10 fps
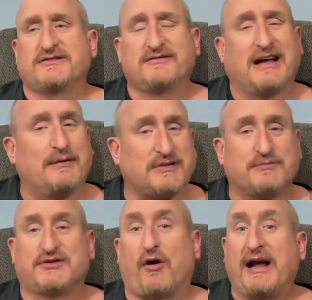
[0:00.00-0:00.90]
I'm
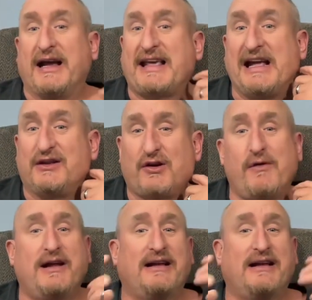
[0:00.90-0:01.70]
sorry, I can't do it.